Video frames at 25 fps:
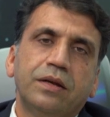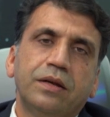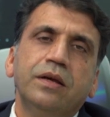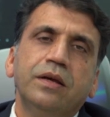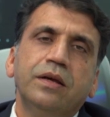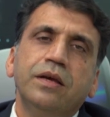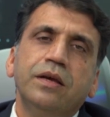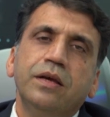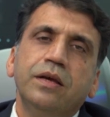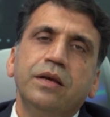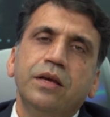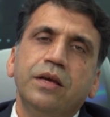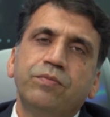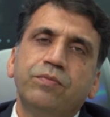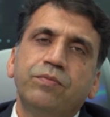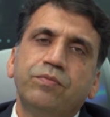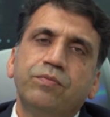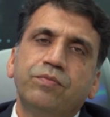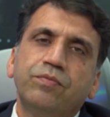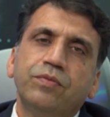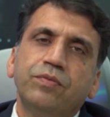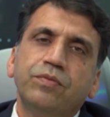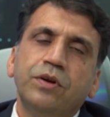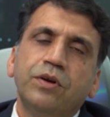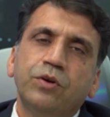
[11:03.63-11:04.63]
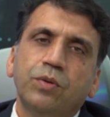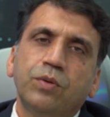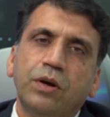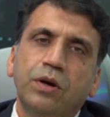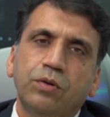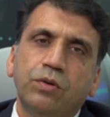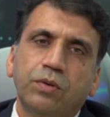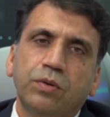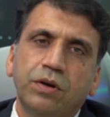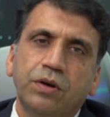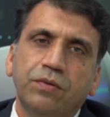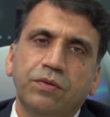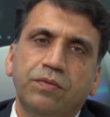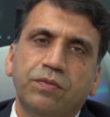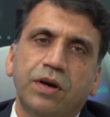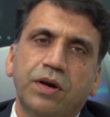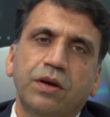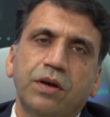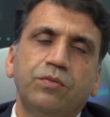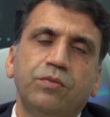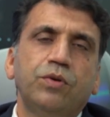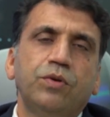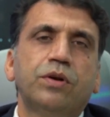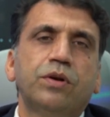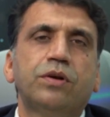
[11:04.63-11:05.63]
if in 2025
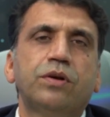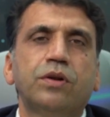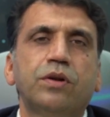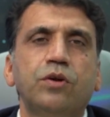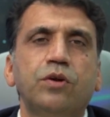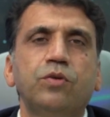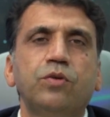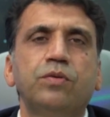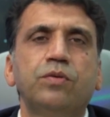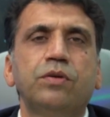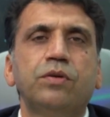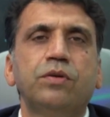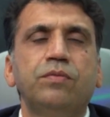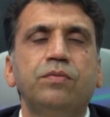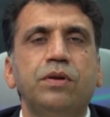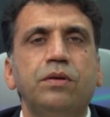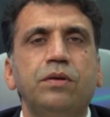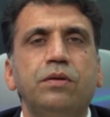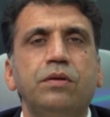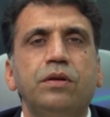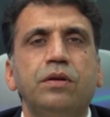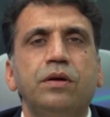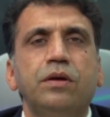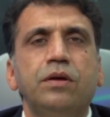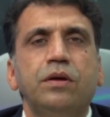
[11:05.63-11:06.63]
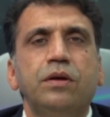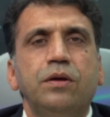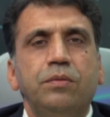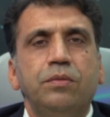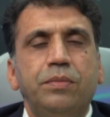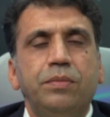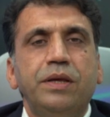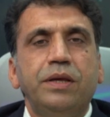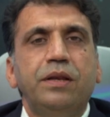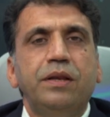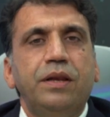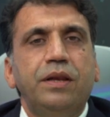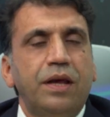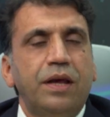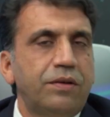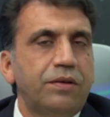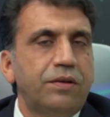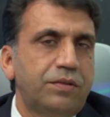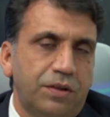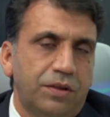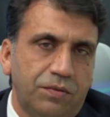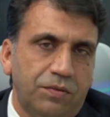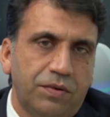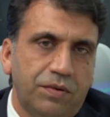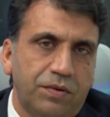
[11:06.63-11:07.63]
your turnover will be less than
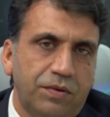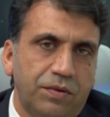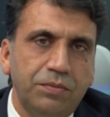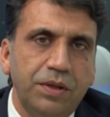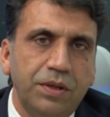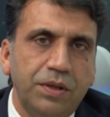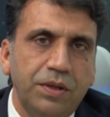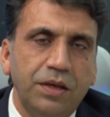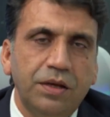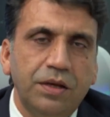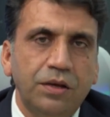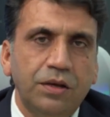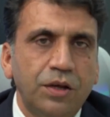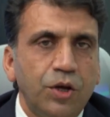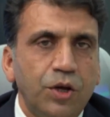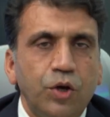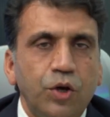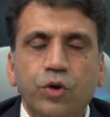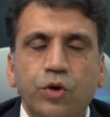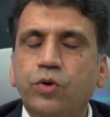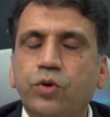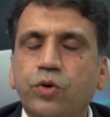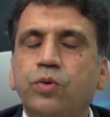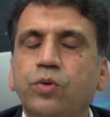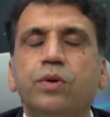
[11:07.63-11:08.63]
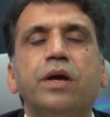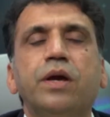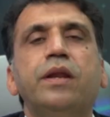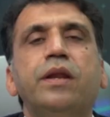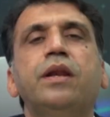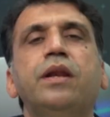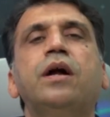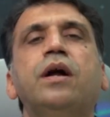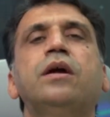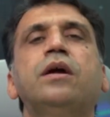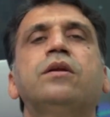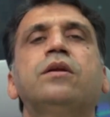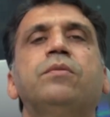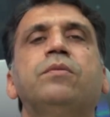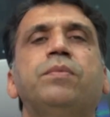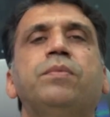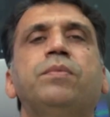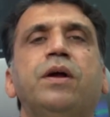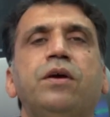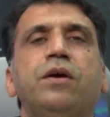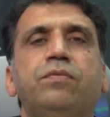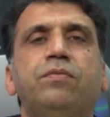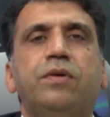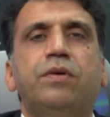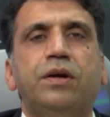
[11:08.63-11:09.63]
1 million, you cannot apply
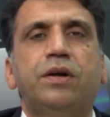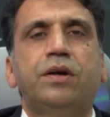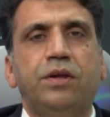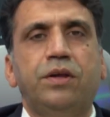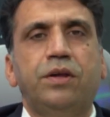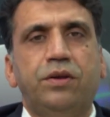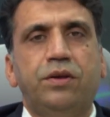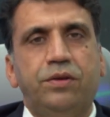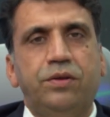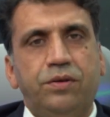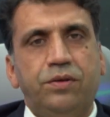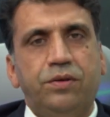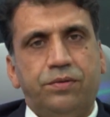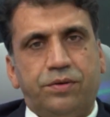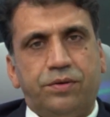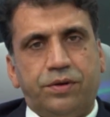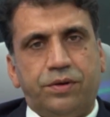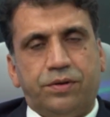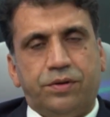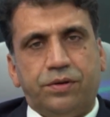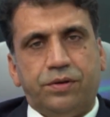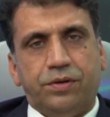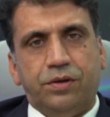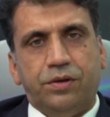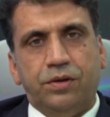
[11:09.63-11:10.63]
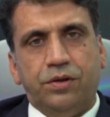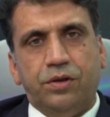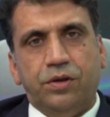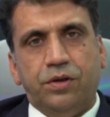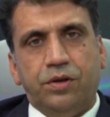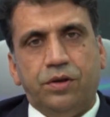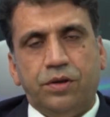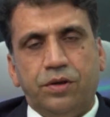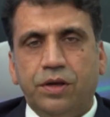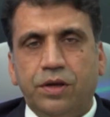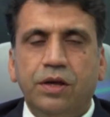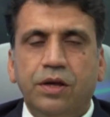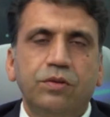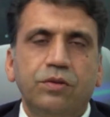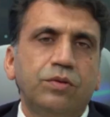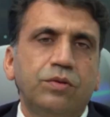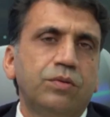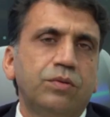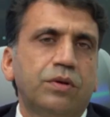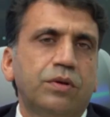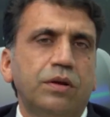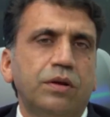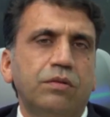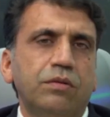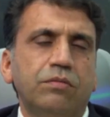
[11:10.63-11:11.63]
for deregistration. Yes, you
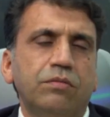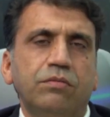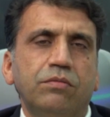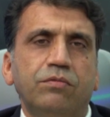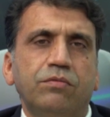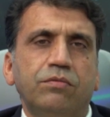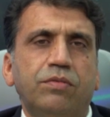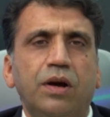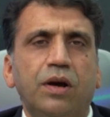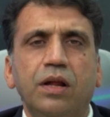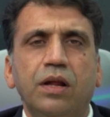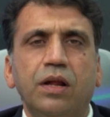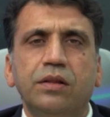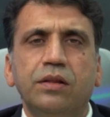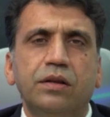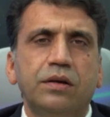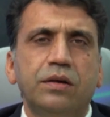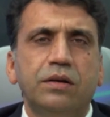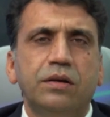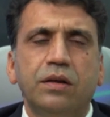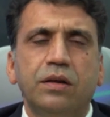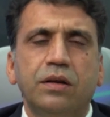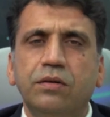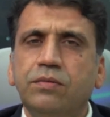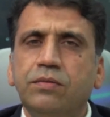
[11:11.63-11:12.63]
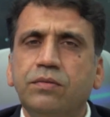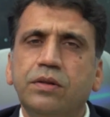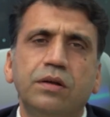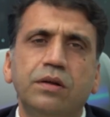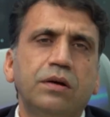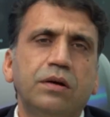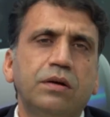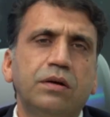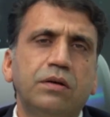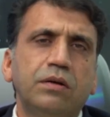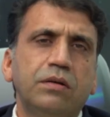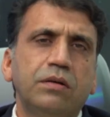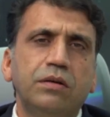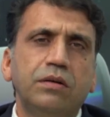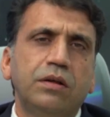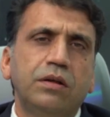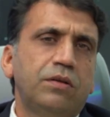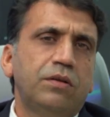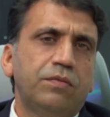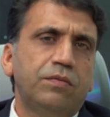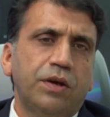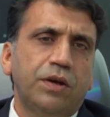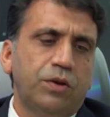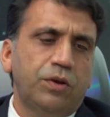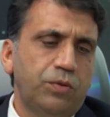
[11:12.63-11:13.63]
can file the return with a nil
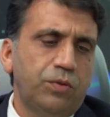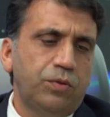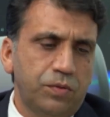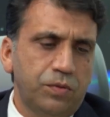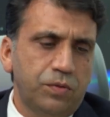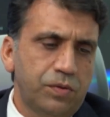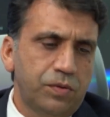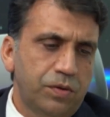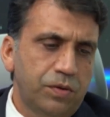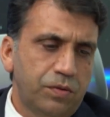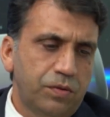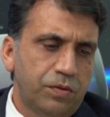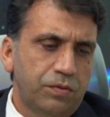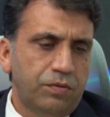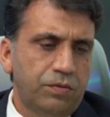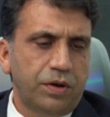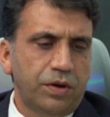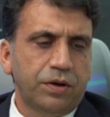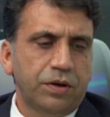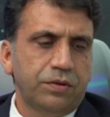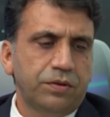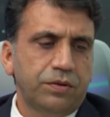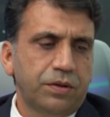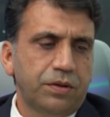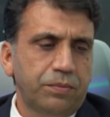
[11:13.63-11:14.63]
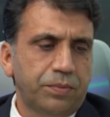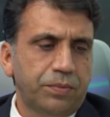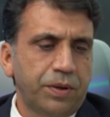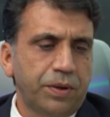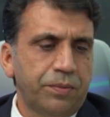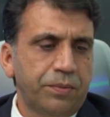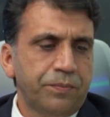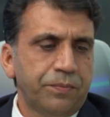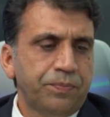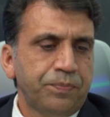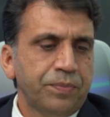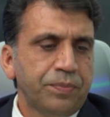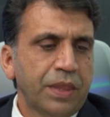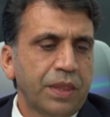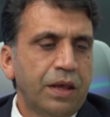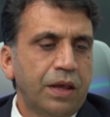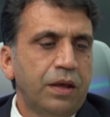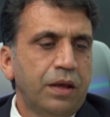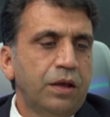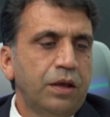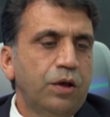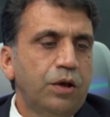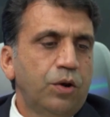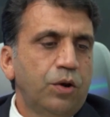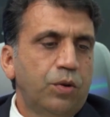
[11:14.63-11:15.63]
value, for example.
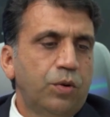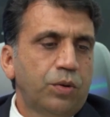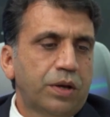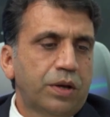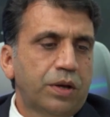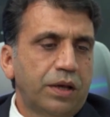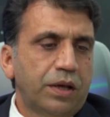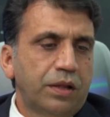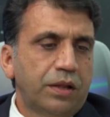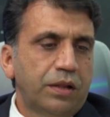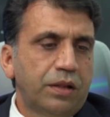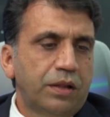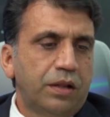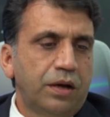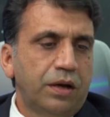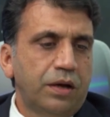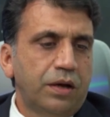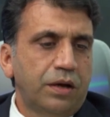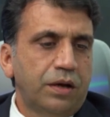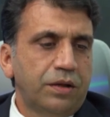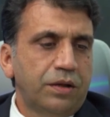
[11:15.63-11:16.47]
Okay, the